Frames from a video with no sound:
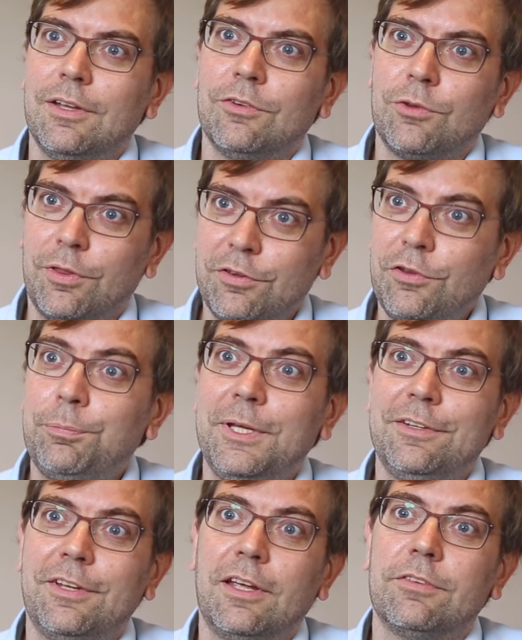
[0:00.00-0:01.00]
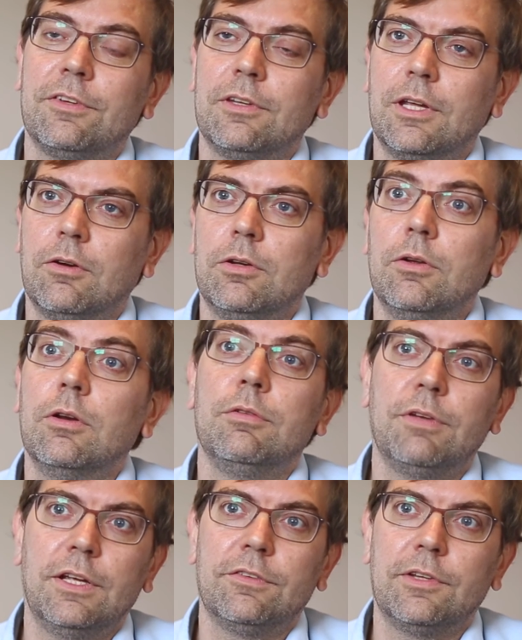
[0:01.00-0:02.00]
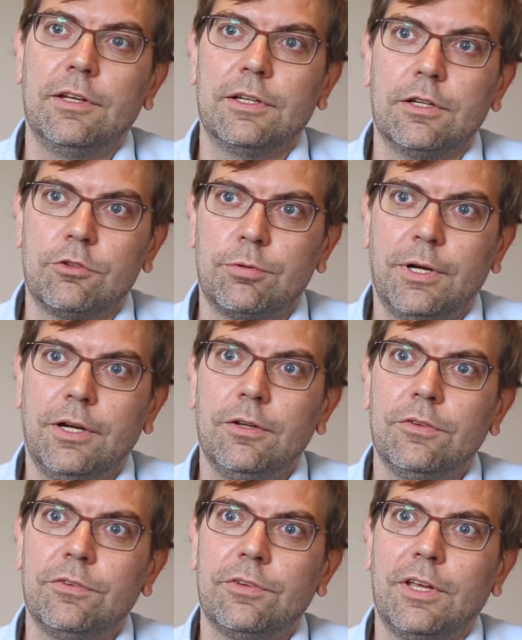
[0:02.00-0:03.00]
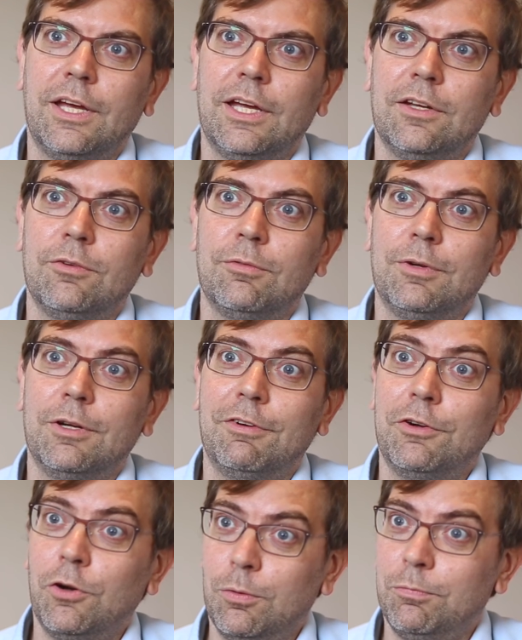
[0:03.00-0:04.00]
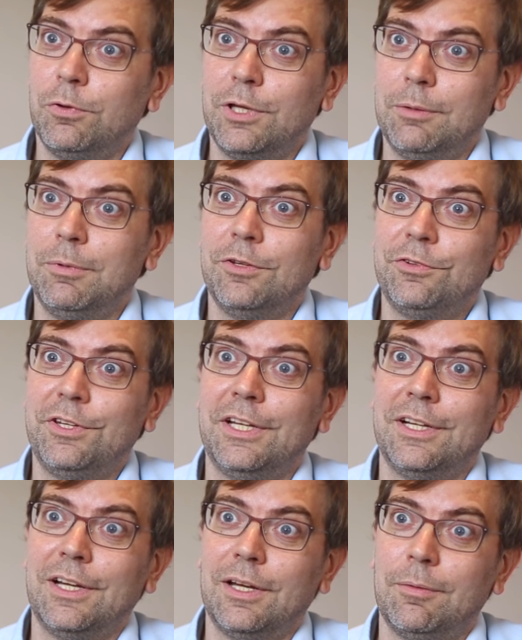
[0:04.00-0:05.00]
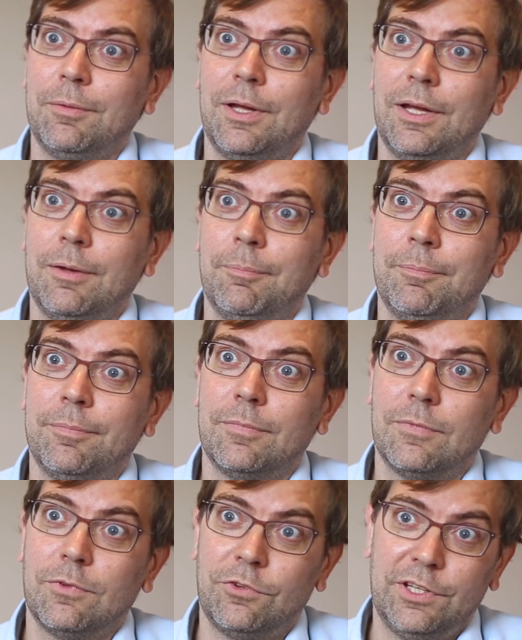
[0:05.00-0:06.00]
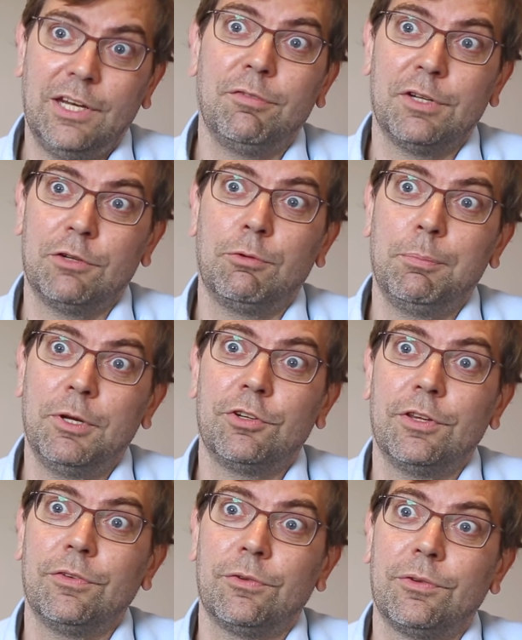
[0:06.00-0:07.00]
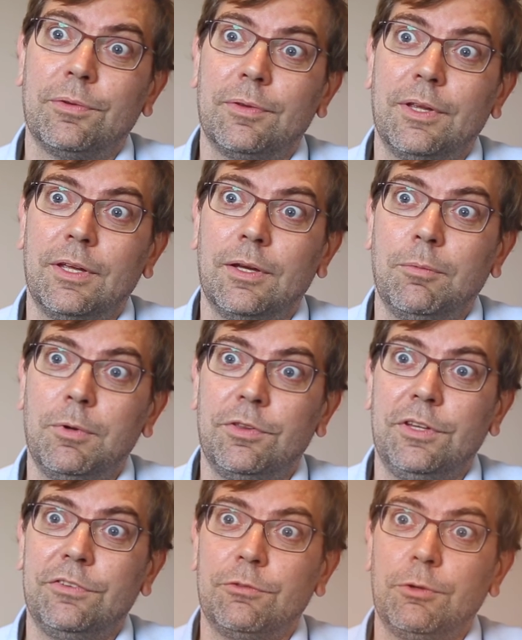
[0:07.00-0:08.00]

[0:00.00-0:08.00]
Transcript: So this is being tested now in early phase clinical trials, and we are very hopeful that we're seeing significant remissions with these